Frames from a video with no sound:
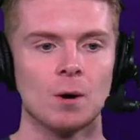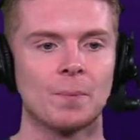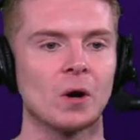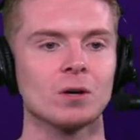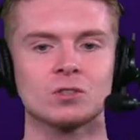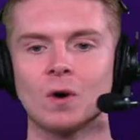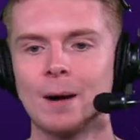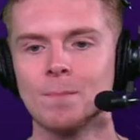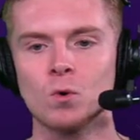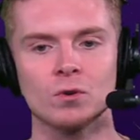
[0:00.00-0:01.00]
but also
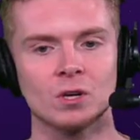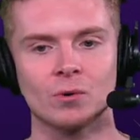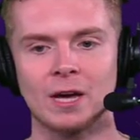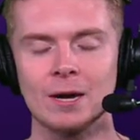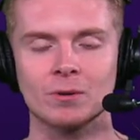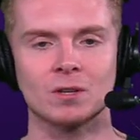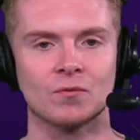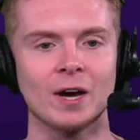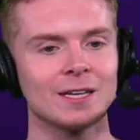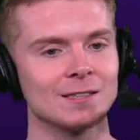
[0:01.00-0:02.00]
I'm more than okay with the
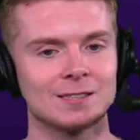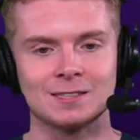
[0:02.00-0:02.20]
Vikings